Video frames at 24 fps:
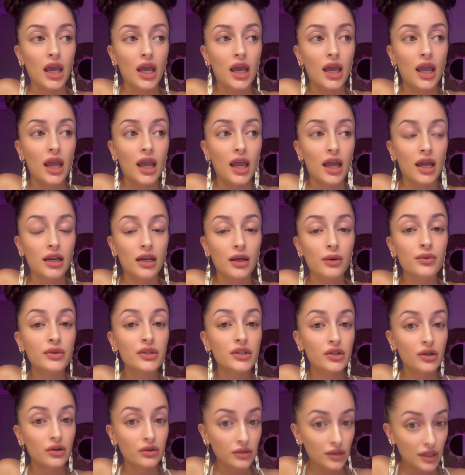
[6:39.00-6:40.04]
And it was
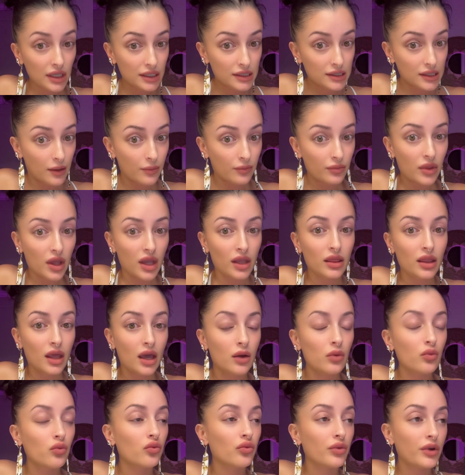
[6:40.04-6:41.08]
certainly something
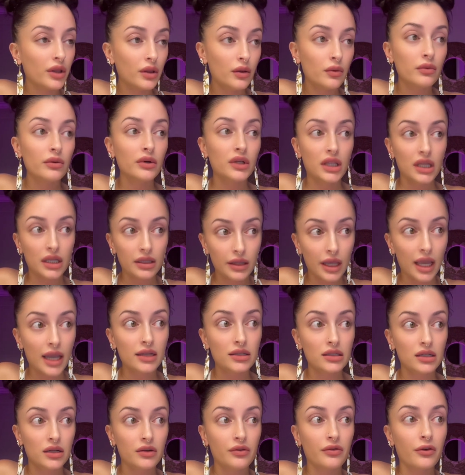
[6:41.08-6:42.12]
that really, really
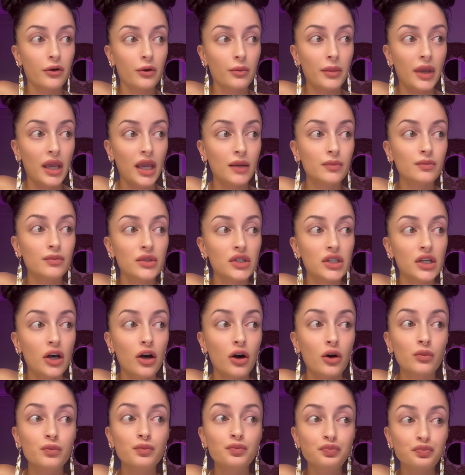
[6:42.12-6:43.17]
landed for me.
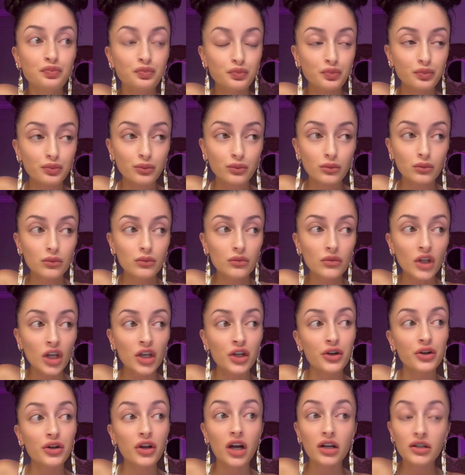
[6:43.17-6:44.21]
So
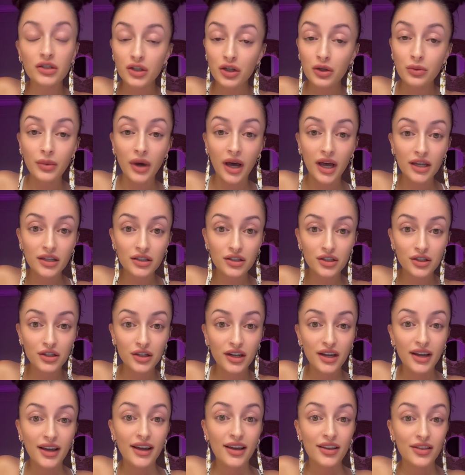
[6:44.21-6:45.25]
you're not too much.
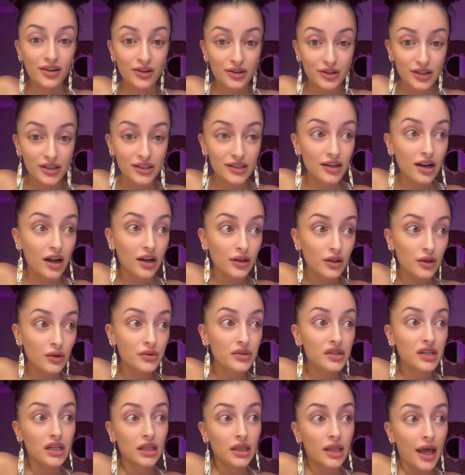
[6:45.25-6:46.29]
They're just not used
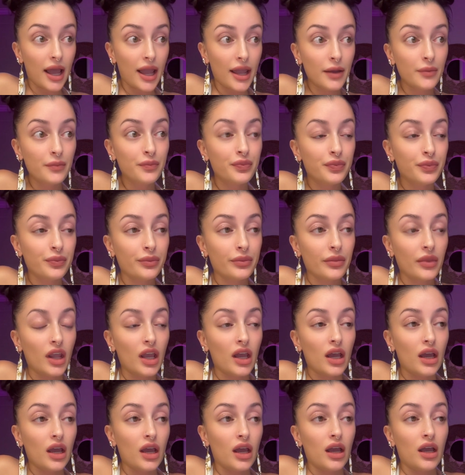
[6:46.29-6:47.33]
to light.
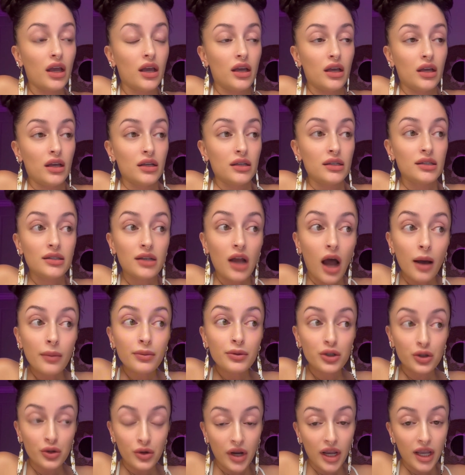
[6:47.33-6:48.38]
Stop
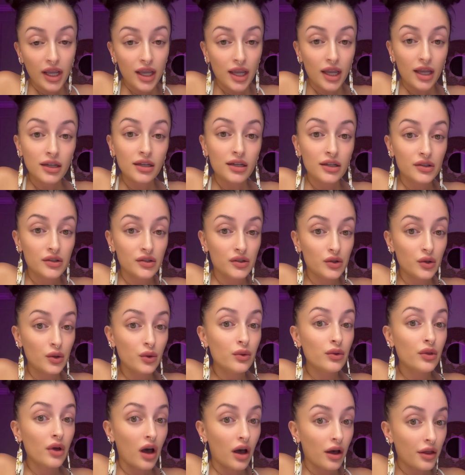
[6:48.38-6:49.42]
shrinking to
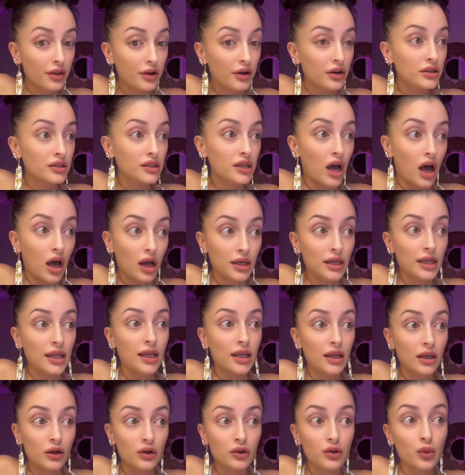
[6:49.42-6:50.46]
soothe others'
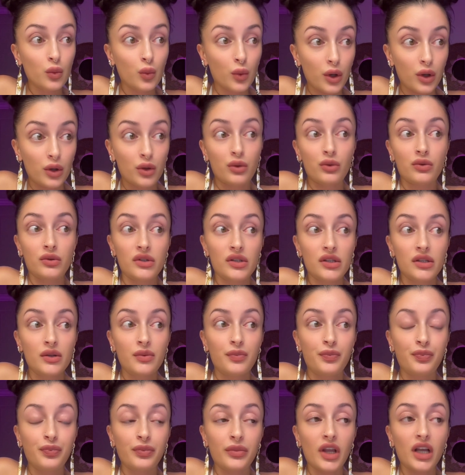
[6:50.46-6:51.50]
unhealed wounds.
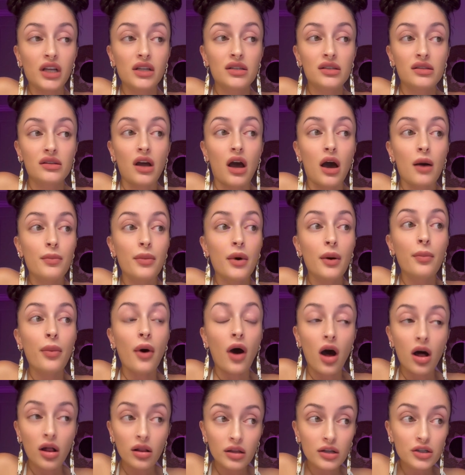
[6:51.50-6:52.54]
Stop
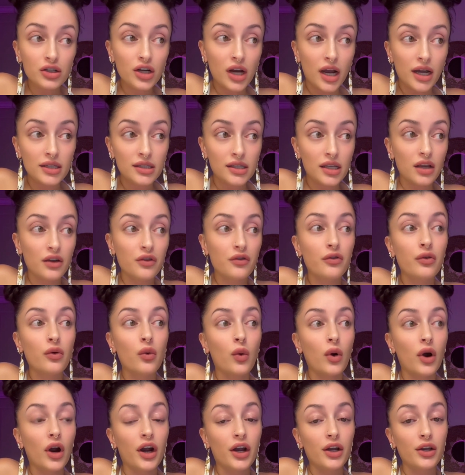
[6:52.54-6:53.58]
apologizing
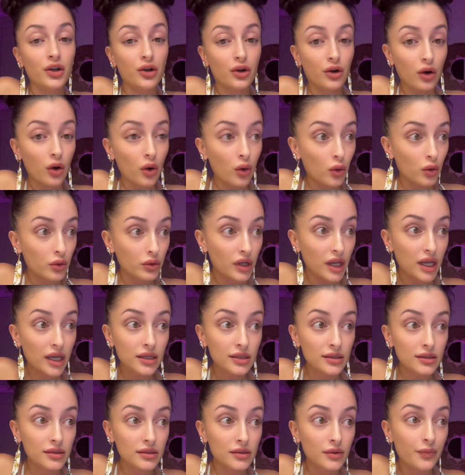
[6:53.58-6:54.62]
for your
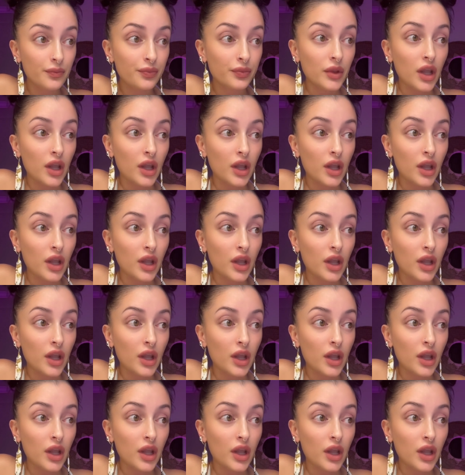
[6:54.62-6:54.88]
wholeness.